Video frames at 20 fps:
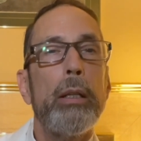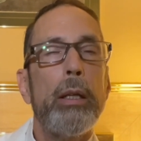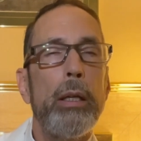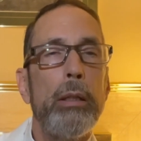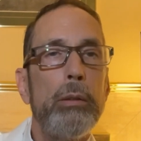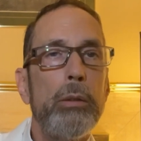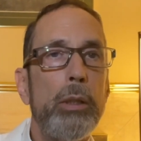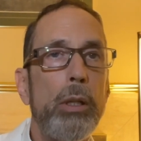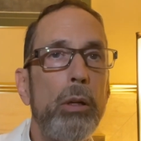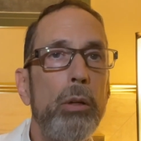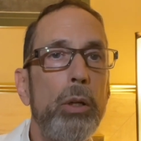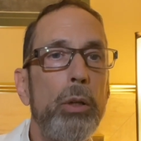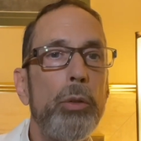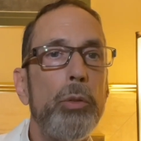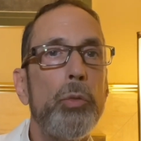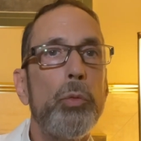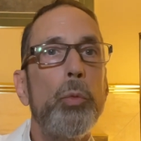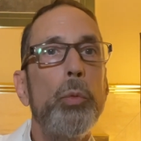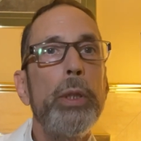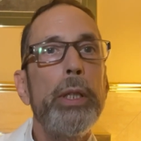can
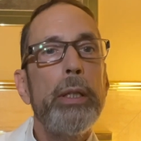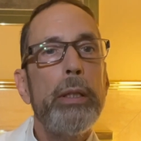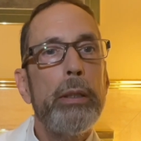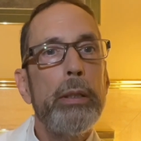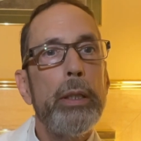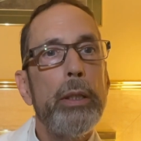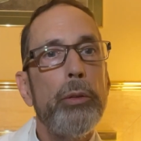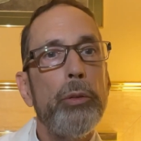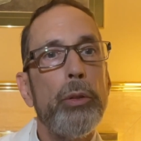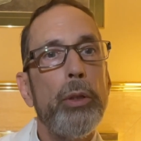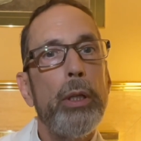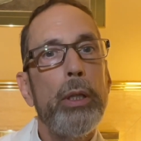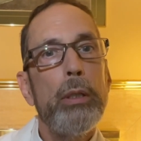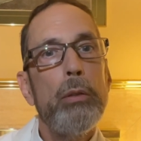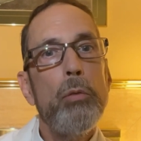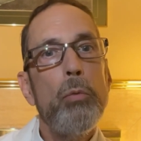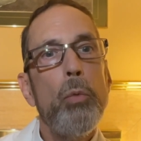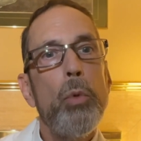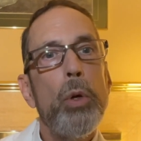cause weakness in